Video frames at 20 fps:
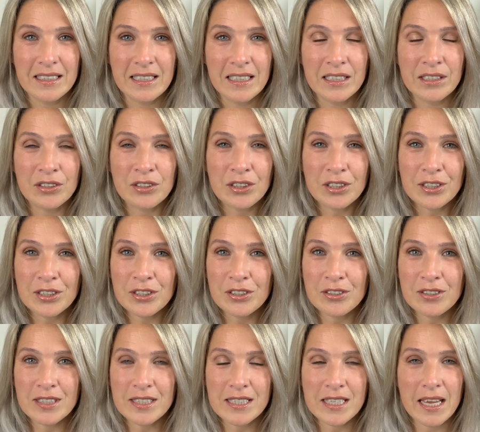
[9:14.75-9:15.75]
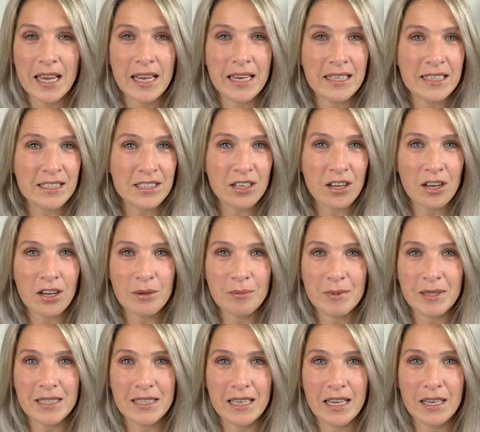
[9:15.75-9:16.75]
And you can do this at any time
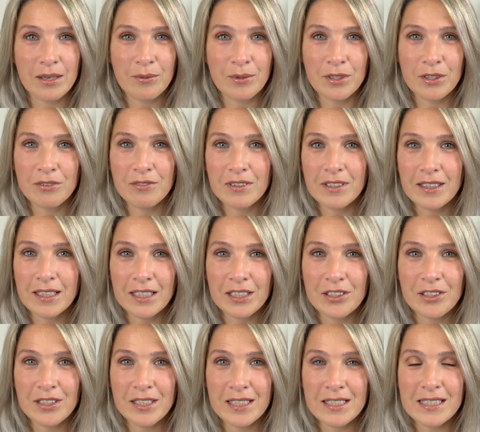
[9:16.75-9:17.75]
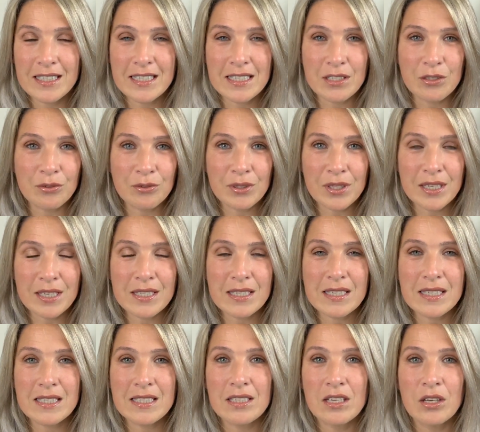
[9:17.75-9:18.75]
in the day when you feel like you need
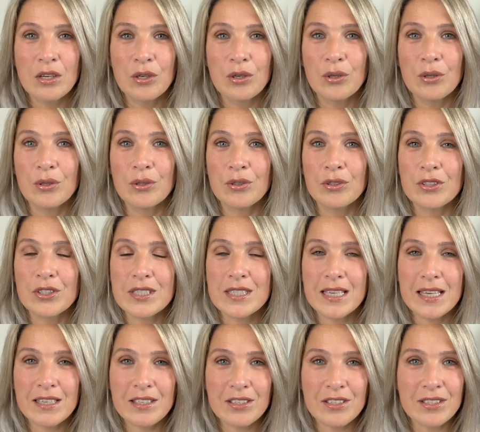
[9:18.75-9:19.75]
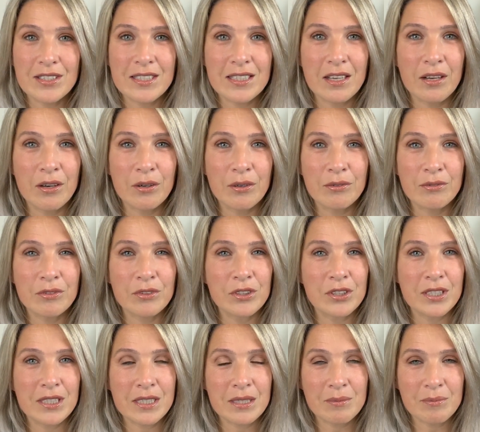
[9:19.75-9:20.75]
stillness or to center yourself or
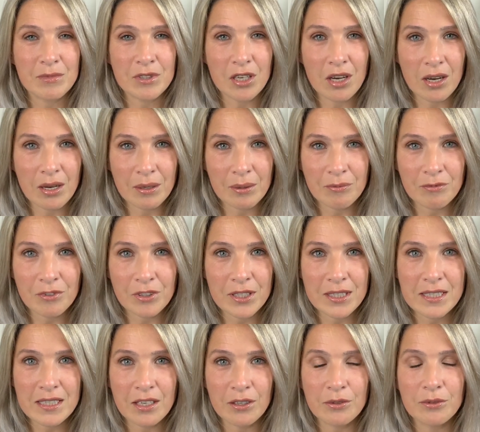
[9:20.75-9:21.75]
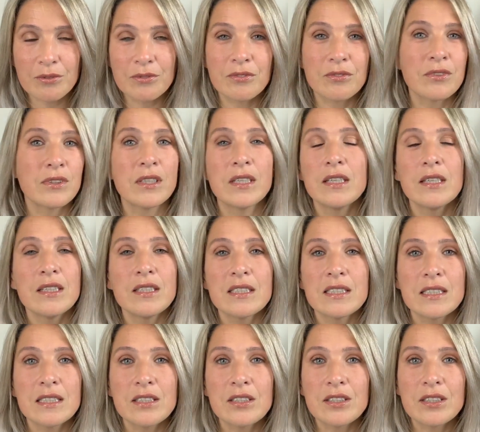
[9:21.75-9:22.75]
just some time for yourself.
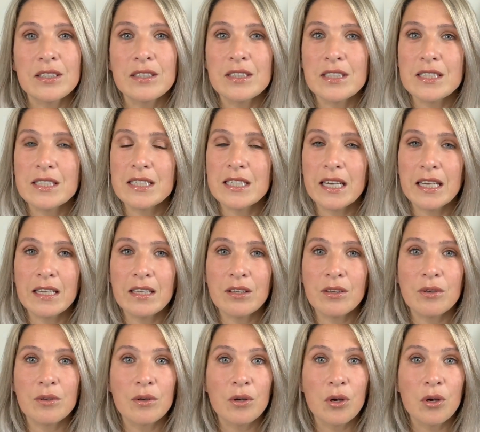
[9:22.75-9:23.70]
You can just take